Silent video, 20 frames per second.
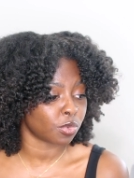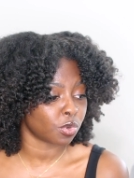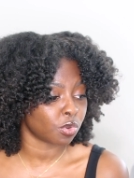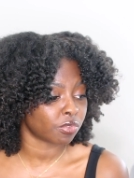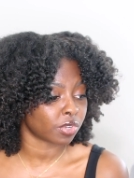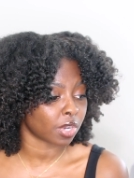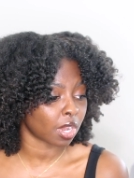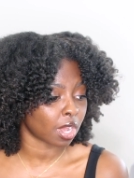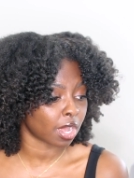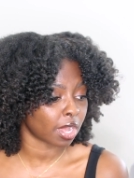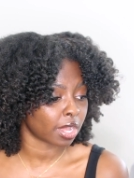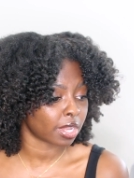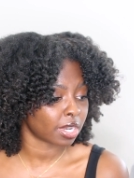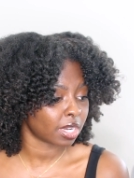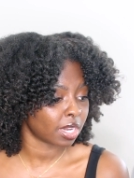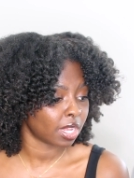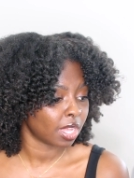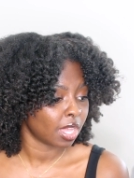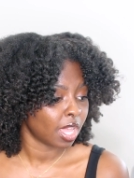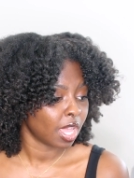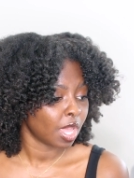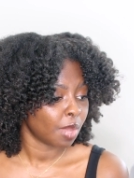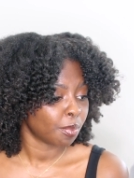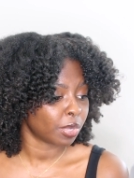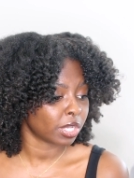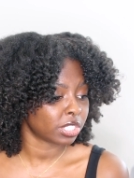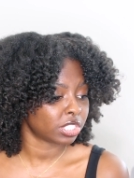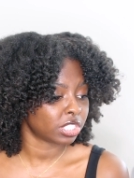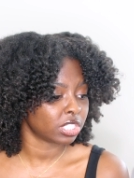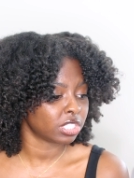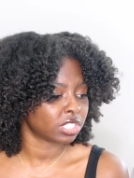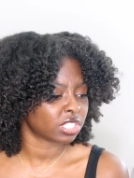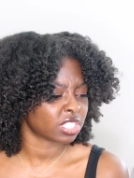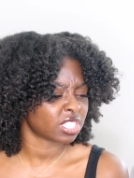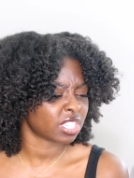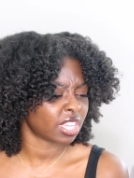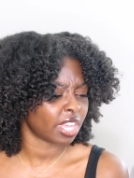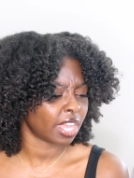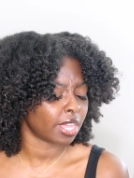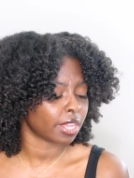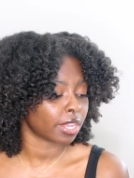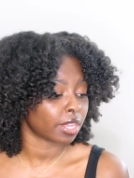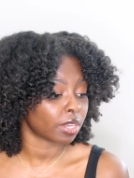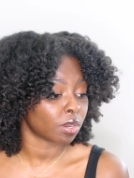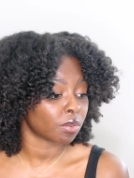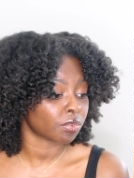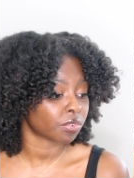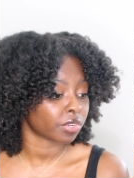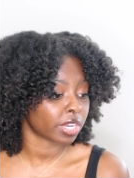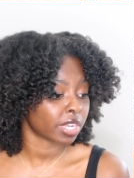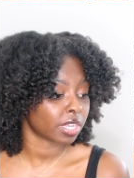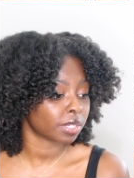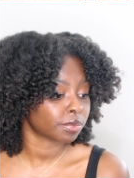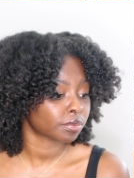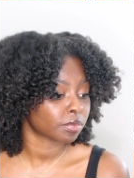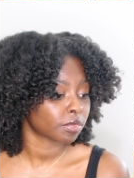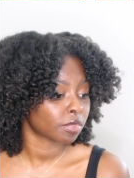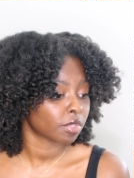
we moved on, but she just can't get over it.